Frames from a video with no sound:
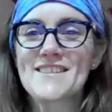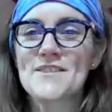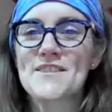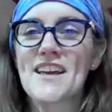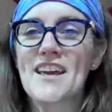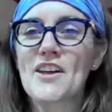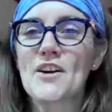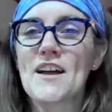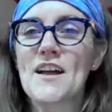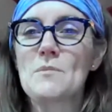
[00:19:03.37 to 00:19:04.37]
Chair
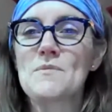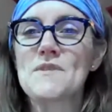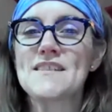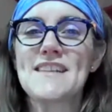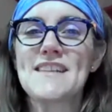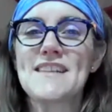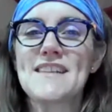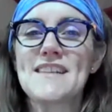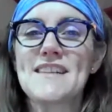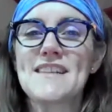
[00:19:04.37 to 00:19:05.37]
pose.
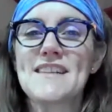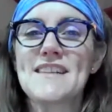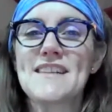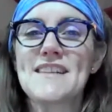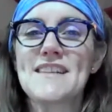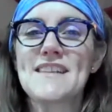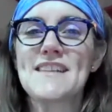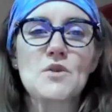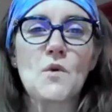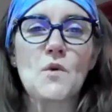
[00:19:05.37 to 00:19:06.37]
So
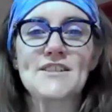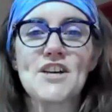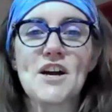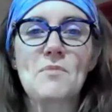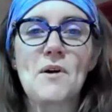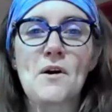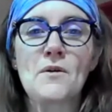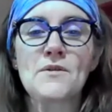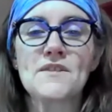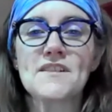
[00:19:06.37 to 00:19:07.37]
sinking your hips
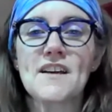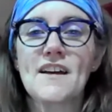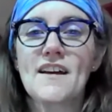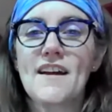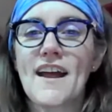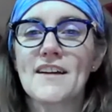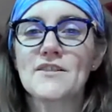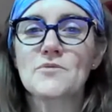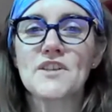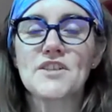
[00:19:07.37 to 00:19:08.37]
down towards your
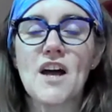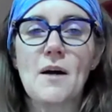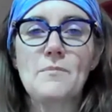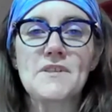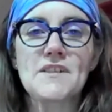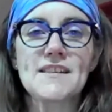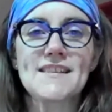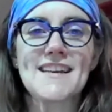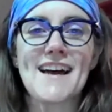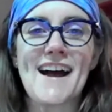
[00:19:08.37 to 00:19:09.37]
mat in chair
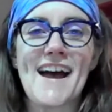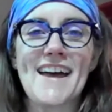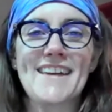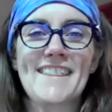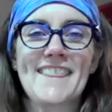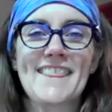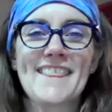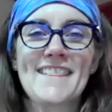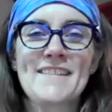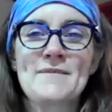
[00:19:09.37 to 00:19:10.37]
pose.
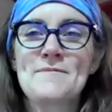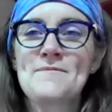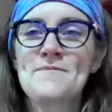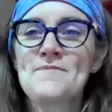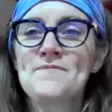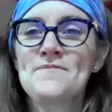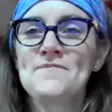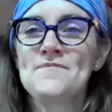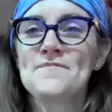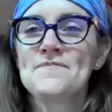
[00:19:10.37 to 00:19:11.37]
Hands reach up
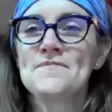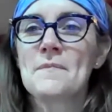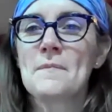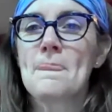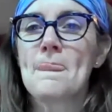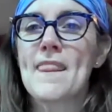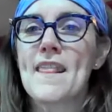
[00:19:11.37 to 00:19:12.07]
to the sky.